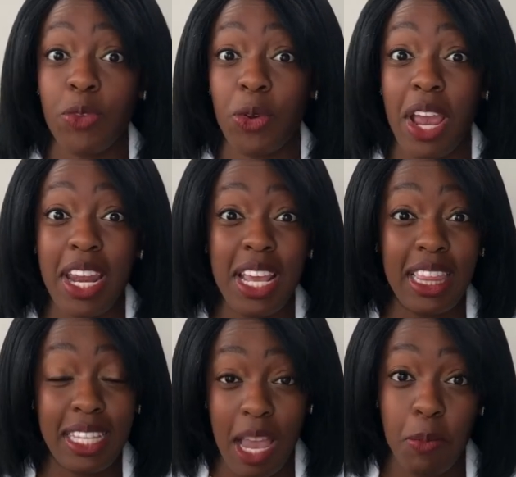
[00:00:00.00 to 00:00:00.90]
or any
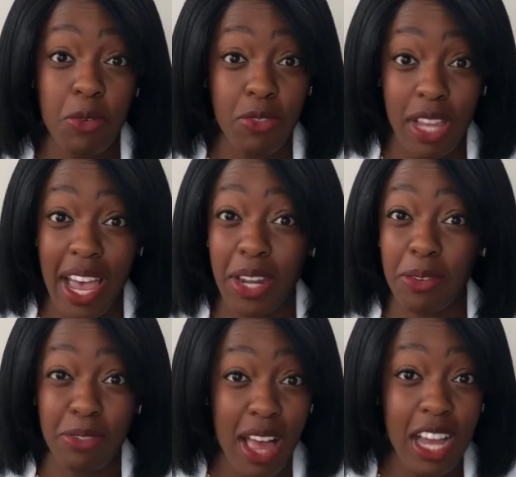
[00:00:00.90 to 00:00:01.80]
type of light or
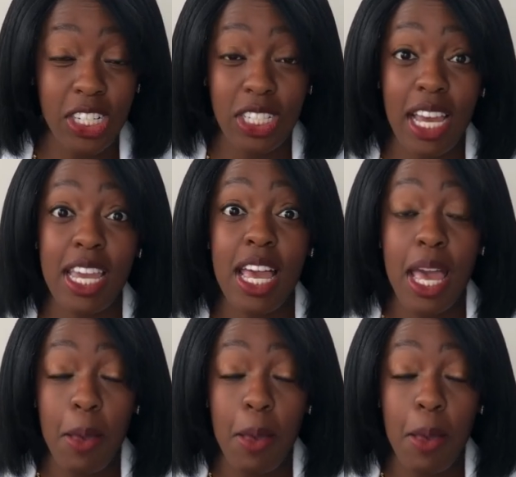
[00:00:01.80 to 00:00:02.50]
flashlight